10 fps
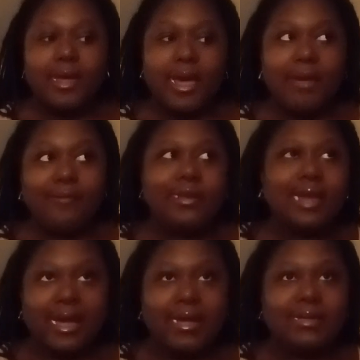every
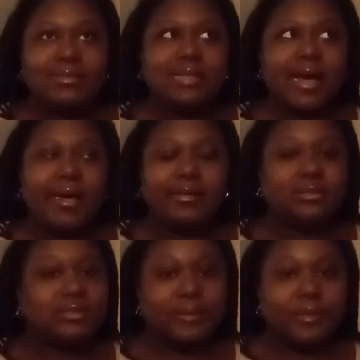day is not
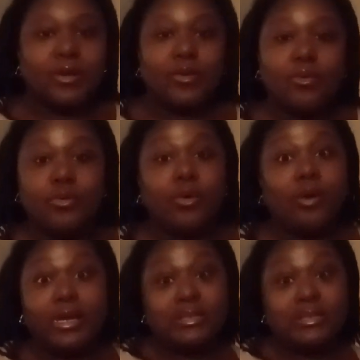something going on.